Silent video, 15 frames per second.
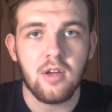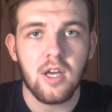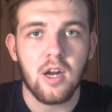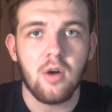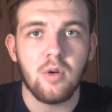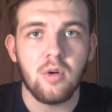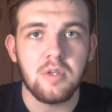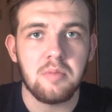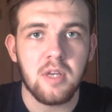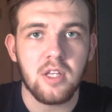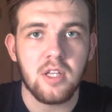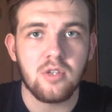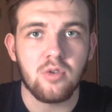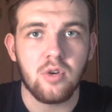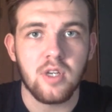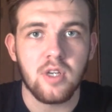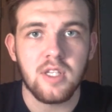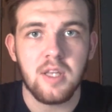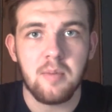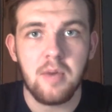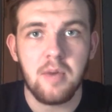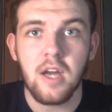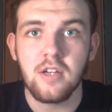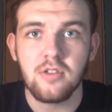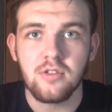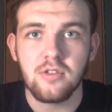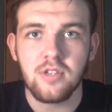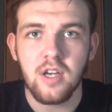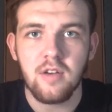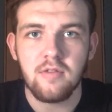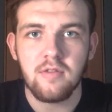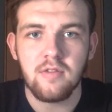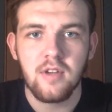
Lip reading: got to always make the choice that betters yourself.